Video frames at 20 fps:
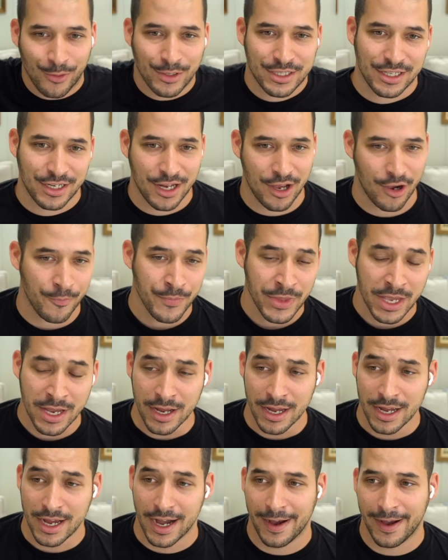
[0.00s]
it's a no.
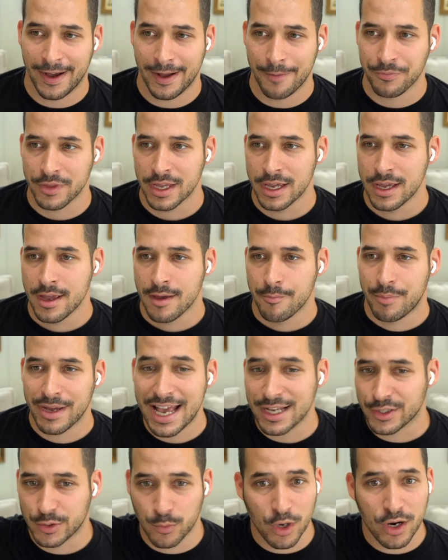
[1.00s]
Um, but
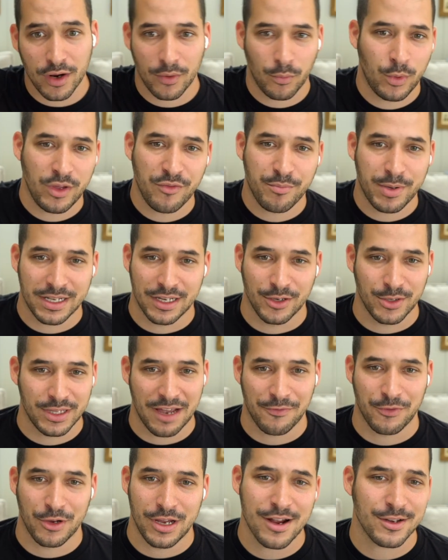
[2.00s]
yeah, so we're we've been doing
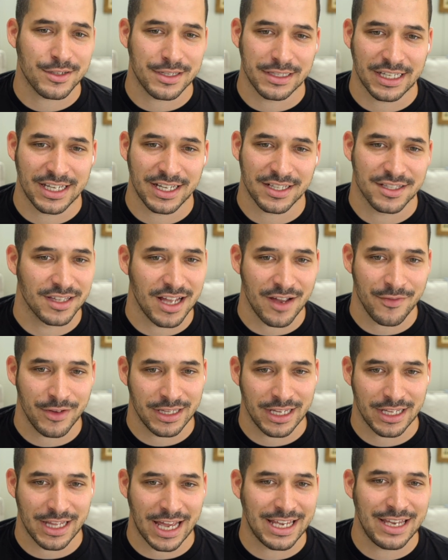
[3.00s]
that for years, and the kids
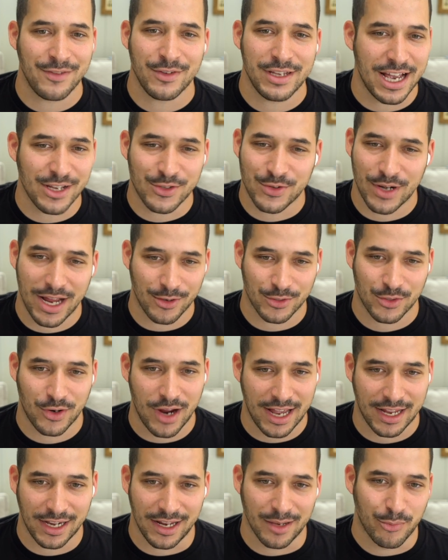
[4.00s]
loving that. Like even yesterday, I was
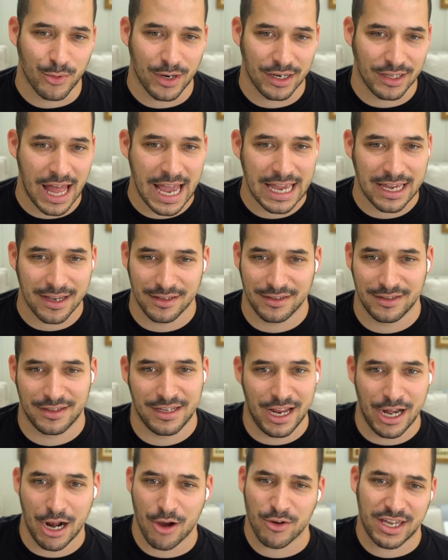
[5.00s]
cracking up where like
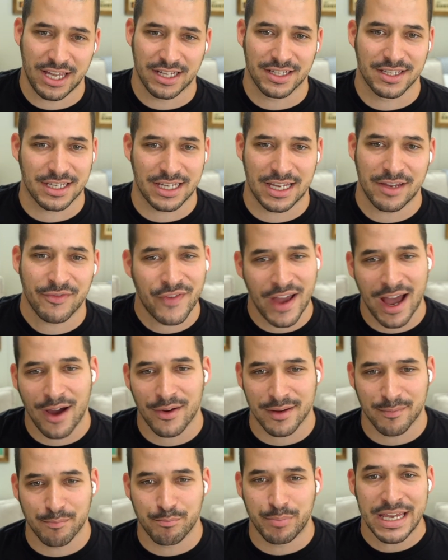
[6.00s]
do you know Kinsley
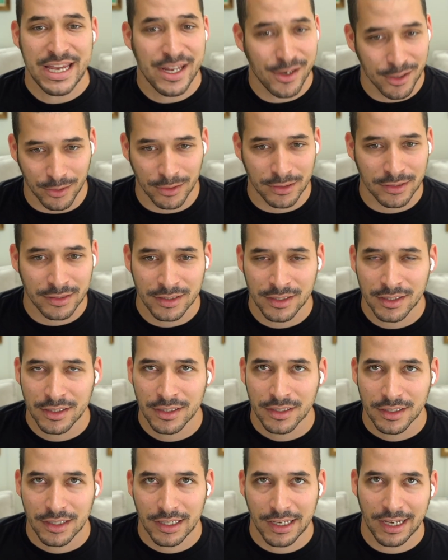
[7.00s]
found a beetle
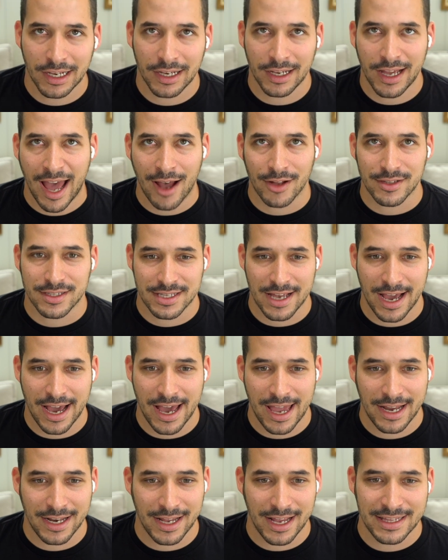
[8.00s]
uh,
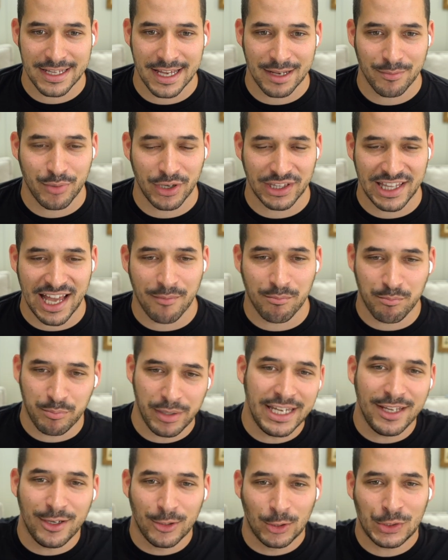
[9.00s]
outside, and then put that
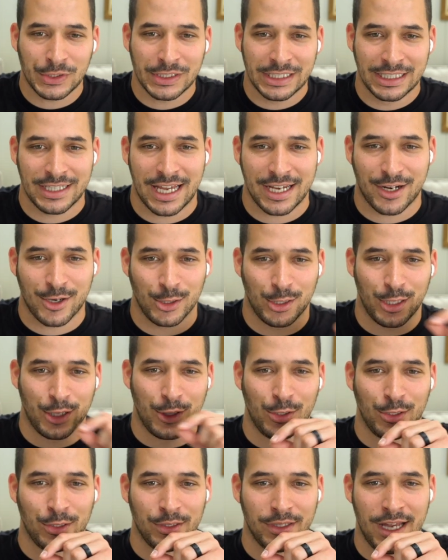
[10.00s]
beetle in like her
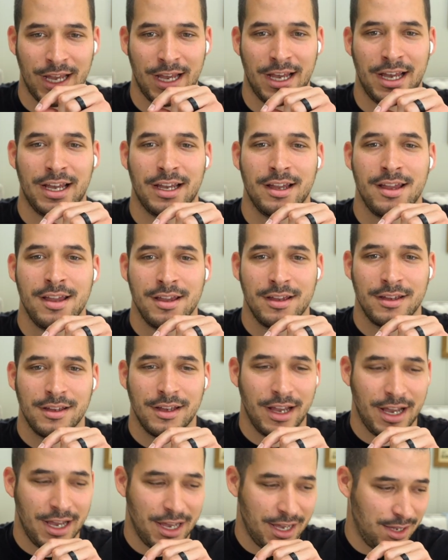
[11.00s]
little. Uh,
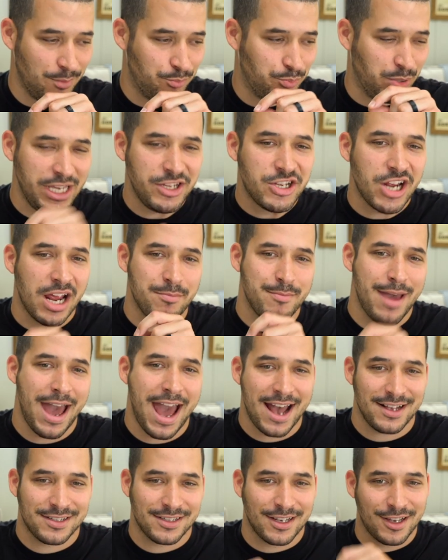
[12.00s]
uh, PJ
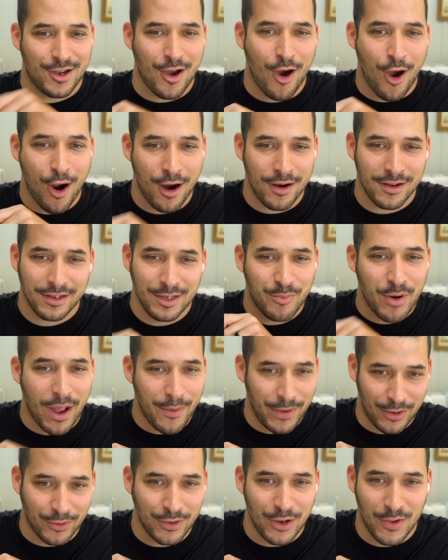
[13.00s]
Mask car. You
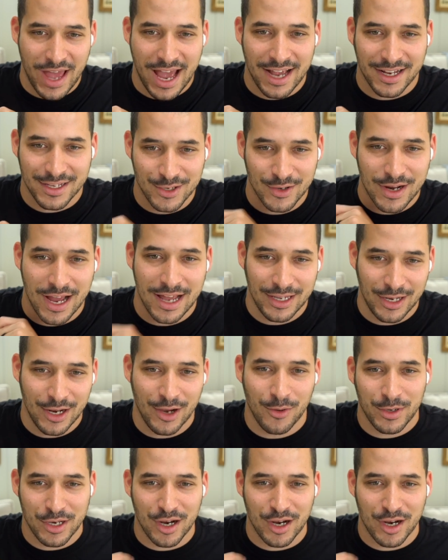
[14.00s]
probably don't know that because you're not, you know, when